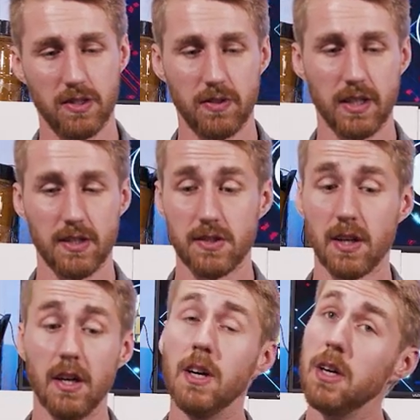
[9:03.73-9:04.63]
for this.
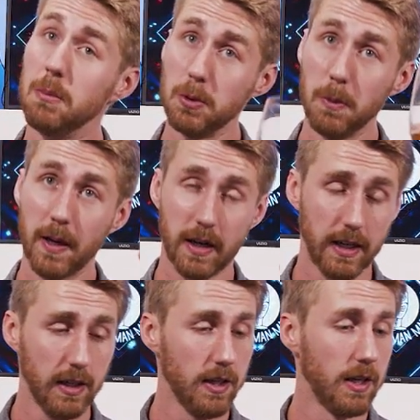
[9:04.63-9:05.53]

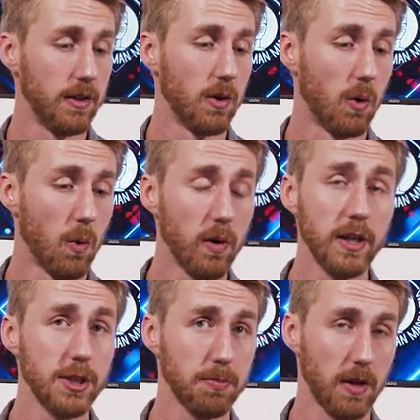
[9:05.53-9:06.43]
Blueberry and
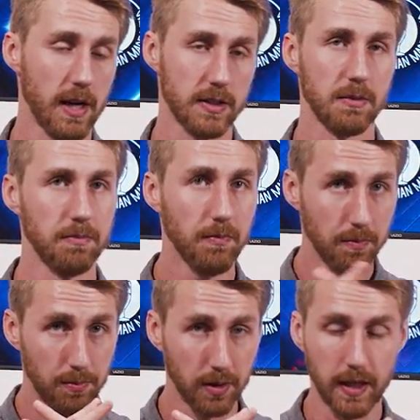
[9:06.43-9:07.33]
orange blossom
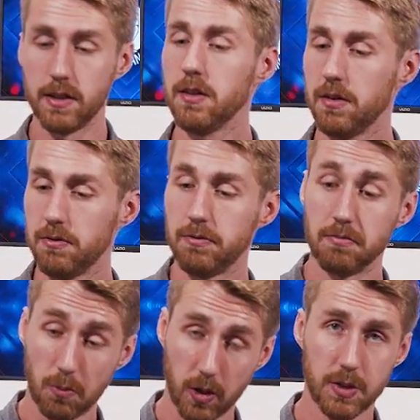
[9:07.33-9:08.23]
blend
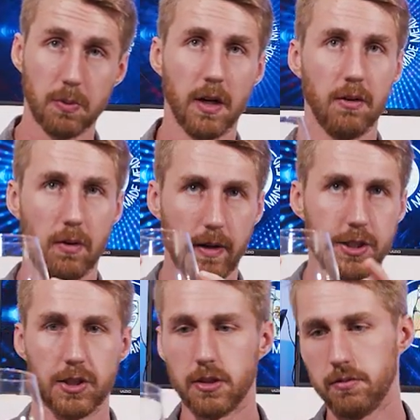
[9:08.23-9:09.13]
works well.
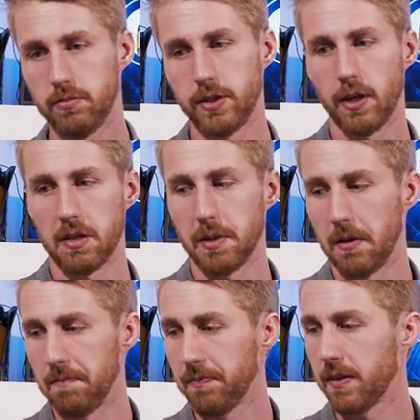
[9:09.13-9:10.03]
Original, we talked
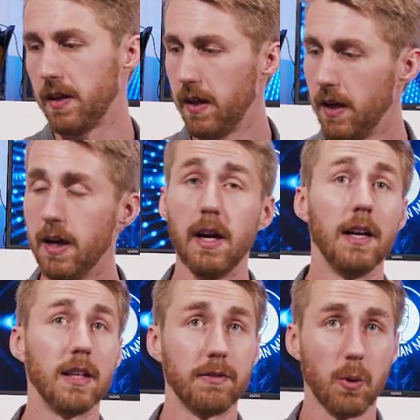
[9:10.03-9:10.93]
about.
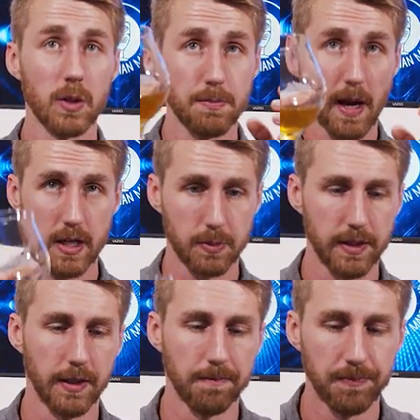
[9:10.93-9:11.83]
And then of course, back
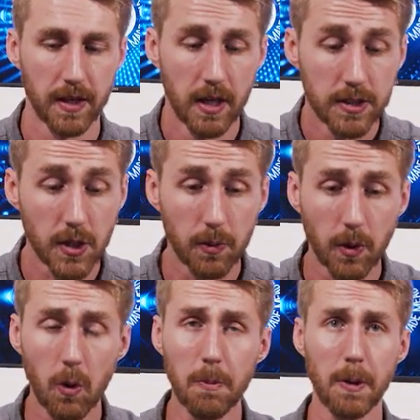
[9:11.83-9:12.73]
sweetening. So
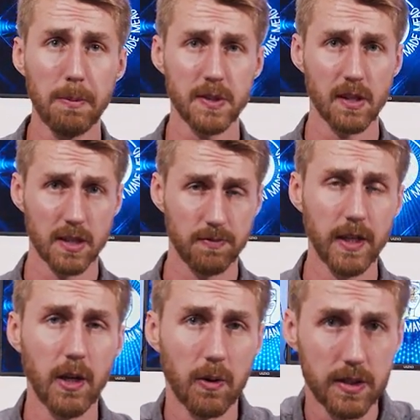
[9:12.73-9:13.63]
the whole purpose of this
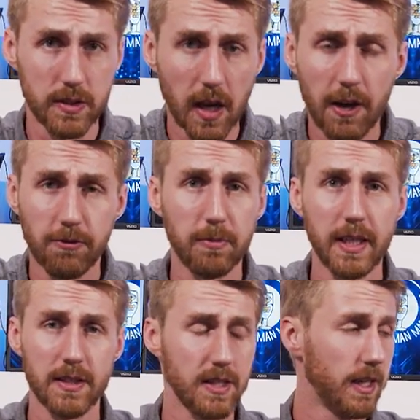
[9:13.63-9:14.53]
video is not for
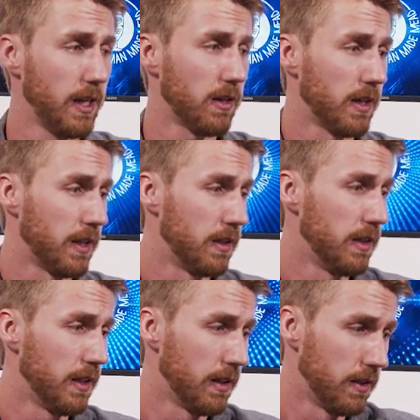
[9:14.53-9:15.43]
me to sit here
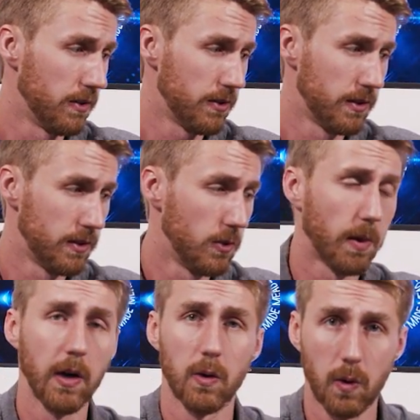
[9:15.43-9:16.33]
and toot
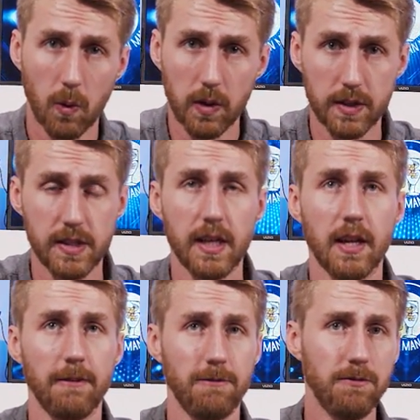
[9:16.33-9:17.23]
my own horn and say
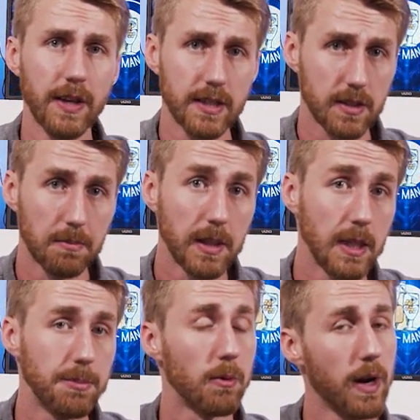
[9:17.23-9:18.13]
that I've fixed a
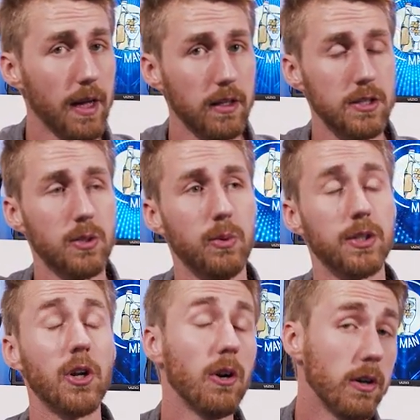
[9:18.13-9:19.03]
mead, but rather to
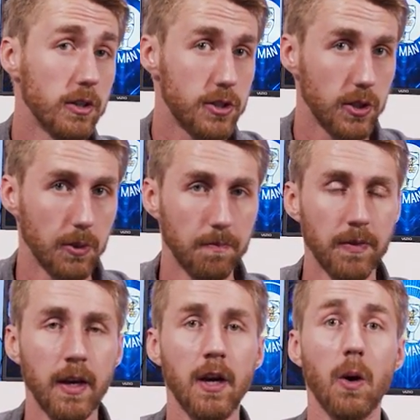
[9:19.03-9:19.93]
encourage you
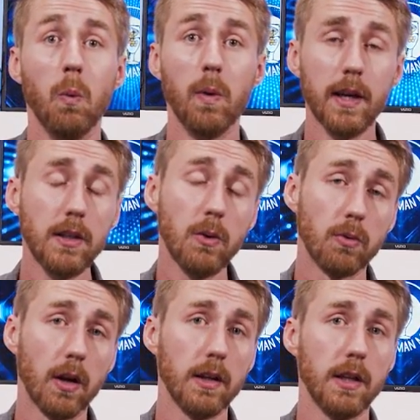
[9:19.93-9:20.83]
when you
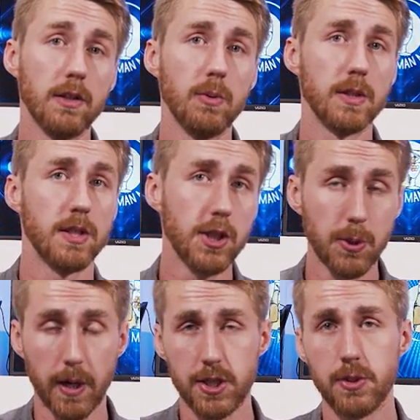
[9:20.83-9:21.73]
run into a
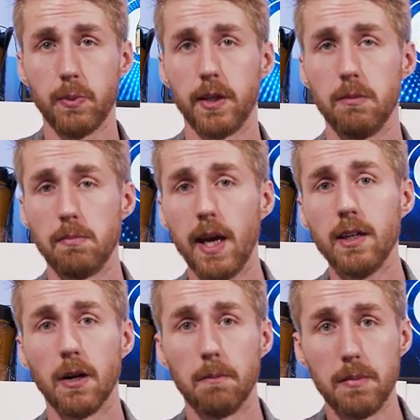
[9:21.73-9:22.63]
situation where you
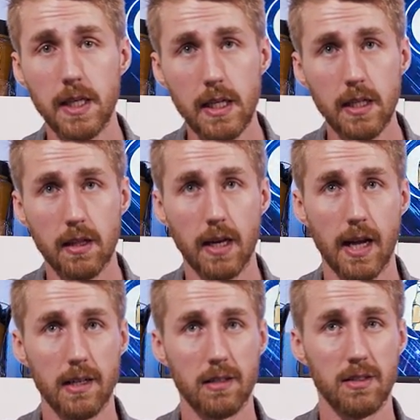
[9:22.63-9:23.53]
make a mead
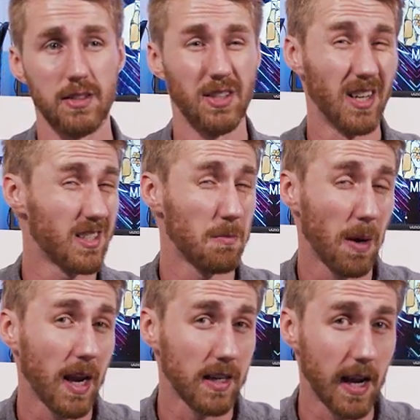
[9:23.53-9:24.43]
that doesn't
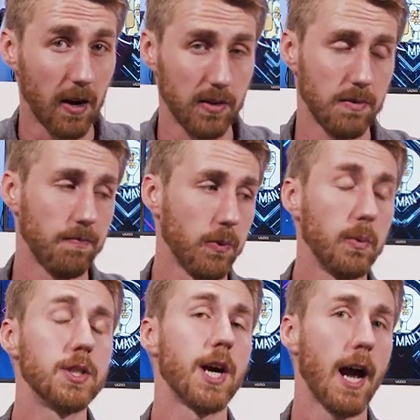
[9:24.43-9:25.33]
pan out,
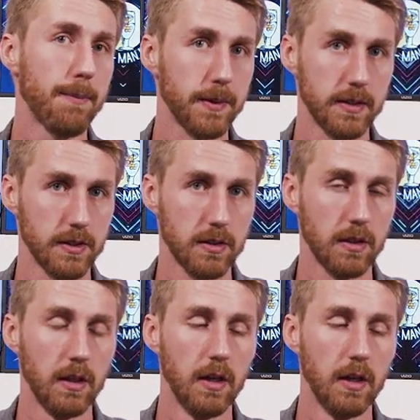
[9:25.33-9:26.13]
which happens,